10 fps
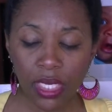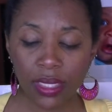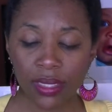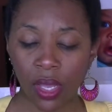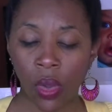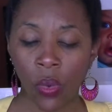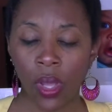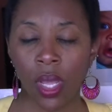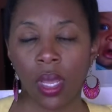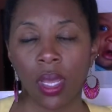
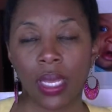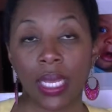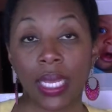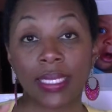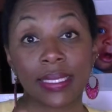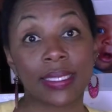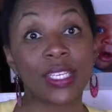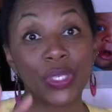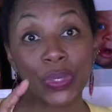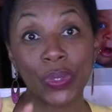So
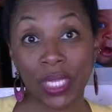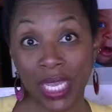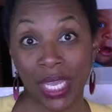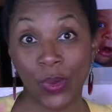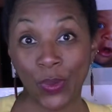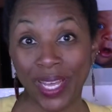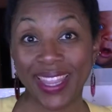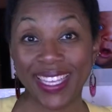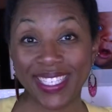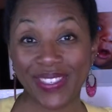essentially
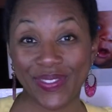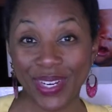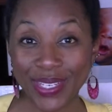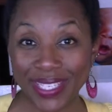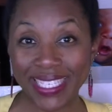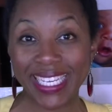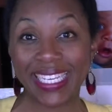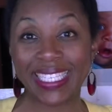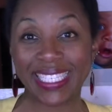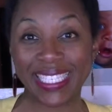what this verse
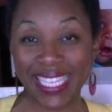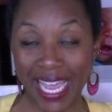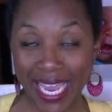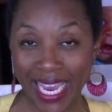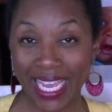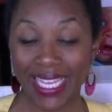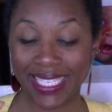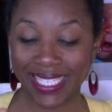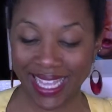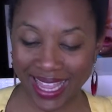is saying
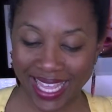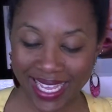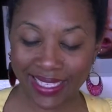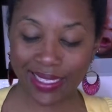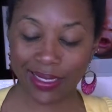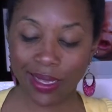is this: